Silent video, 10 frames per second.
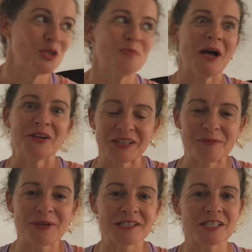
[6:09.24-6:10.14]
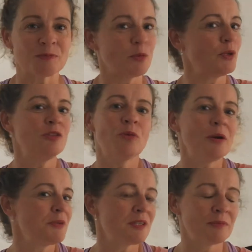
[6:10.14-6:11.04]
should buy on that basis. But when you've
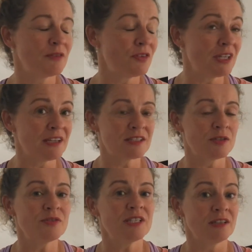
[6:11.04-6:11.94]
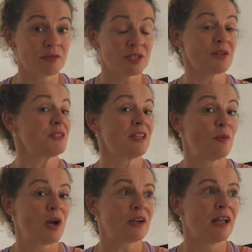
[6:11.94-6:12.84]
worked with somebody for years and you've seen the results of
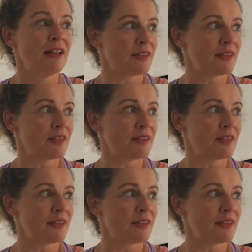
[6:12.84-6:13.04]
their work,